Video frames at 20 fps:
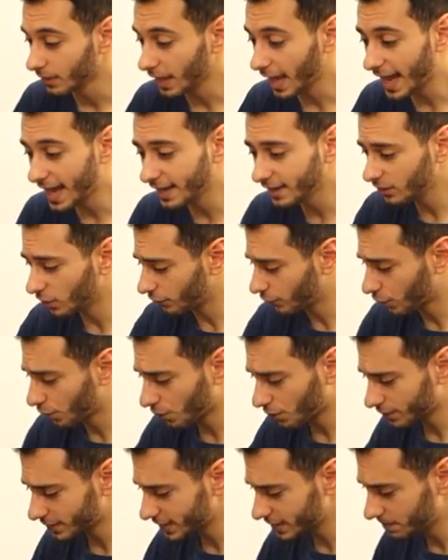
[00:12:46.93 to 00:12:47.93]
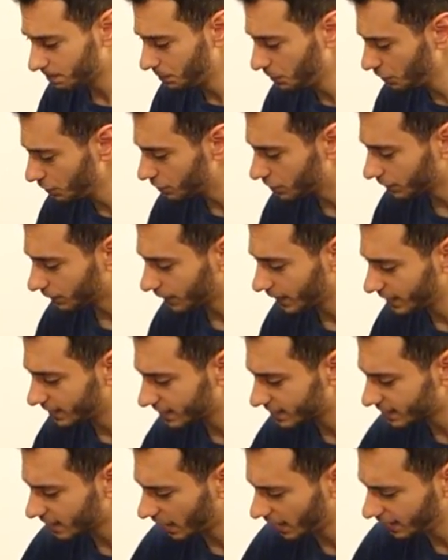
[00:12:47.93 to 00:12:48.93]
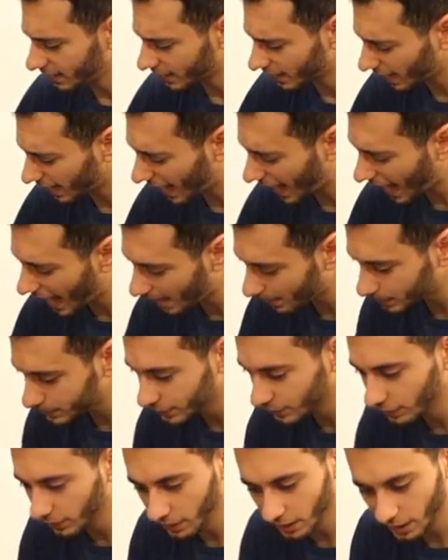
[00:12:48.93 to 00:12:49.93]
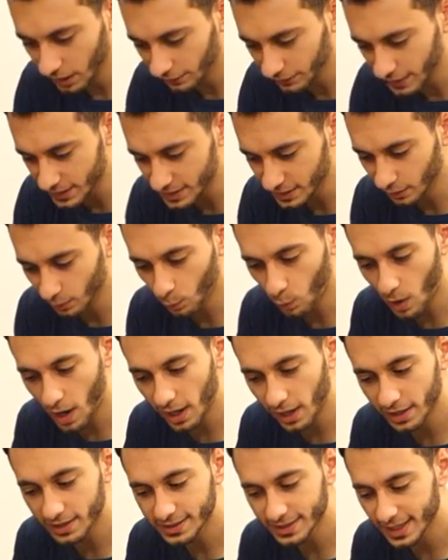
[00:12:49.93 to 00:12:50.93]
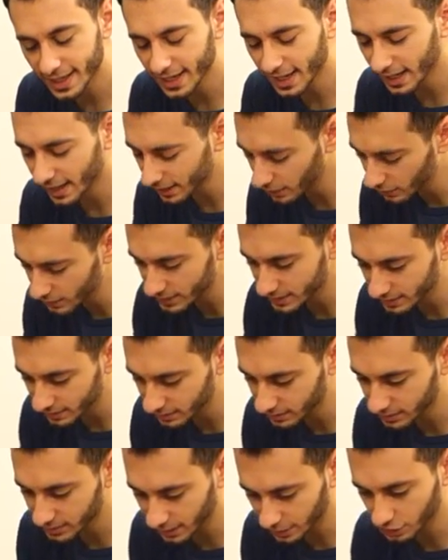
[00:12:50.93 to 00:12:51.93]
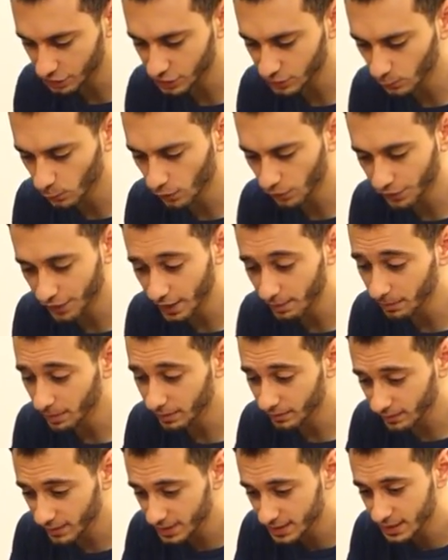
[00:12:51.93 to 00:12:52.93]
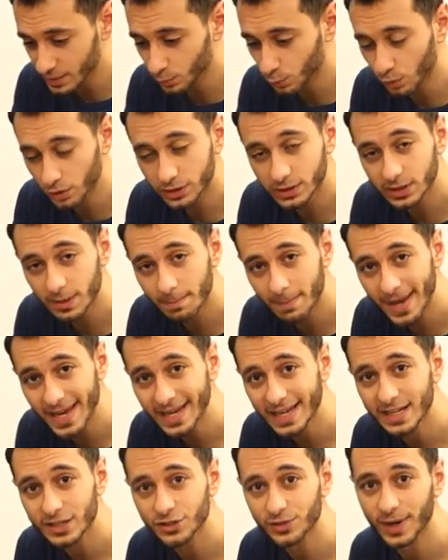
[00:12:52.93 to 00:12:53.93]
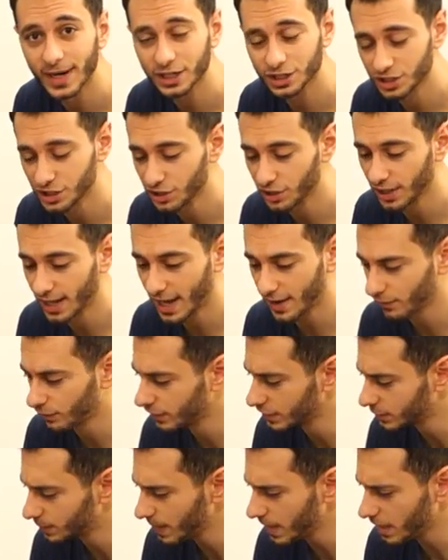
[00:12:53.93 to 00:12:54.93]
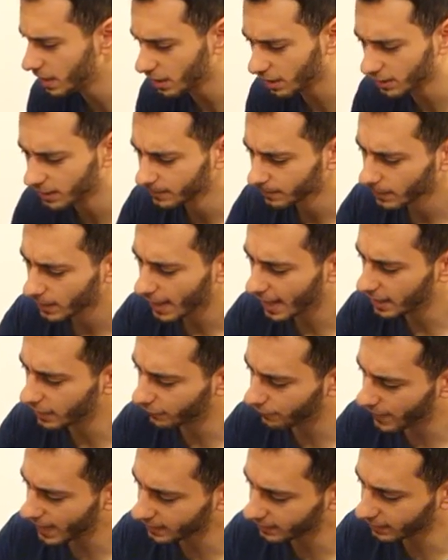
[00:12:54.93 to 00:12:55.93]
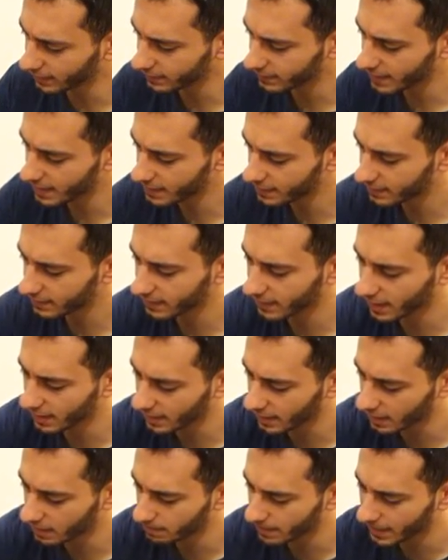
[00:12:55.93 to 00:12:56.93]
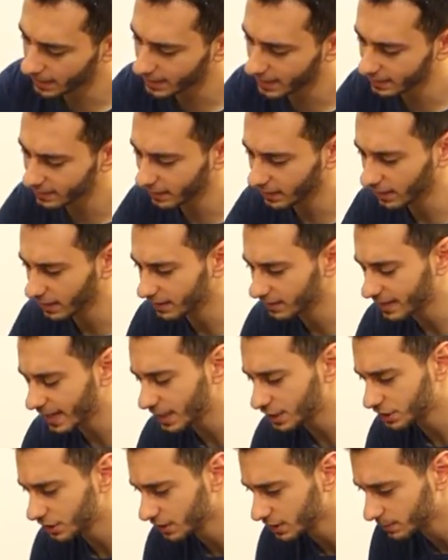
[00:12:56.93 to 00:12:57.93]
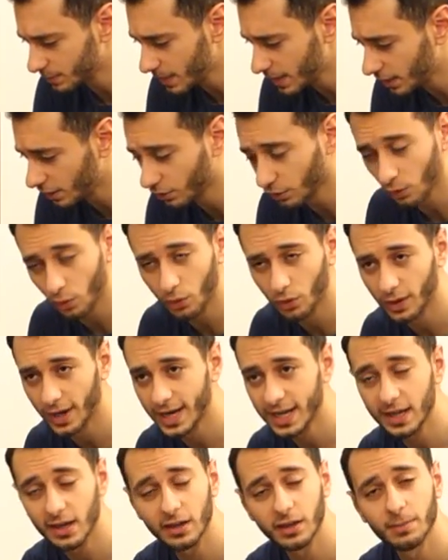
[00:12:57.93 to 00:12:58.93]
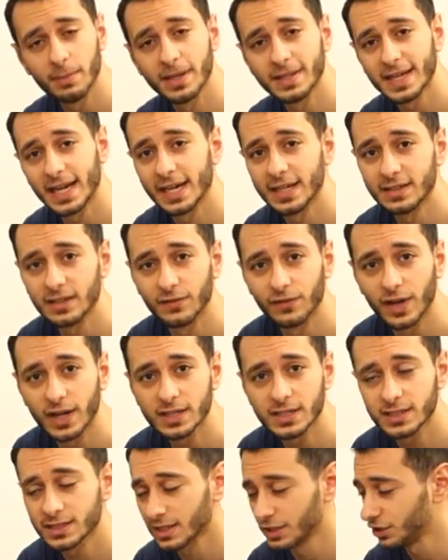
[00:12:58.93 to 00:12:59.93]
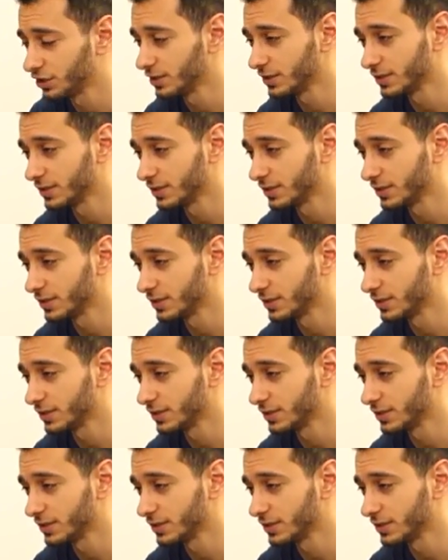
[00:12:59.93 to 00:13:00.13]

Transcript: And of course, it's beautifully designed, and I absolutely love this little wireless thing. And I know it's such a small thing, but this is what's the main interaction you're going to have with the speaker. And the fact that it can magnetically attach to the speaker or any other metallic devices, such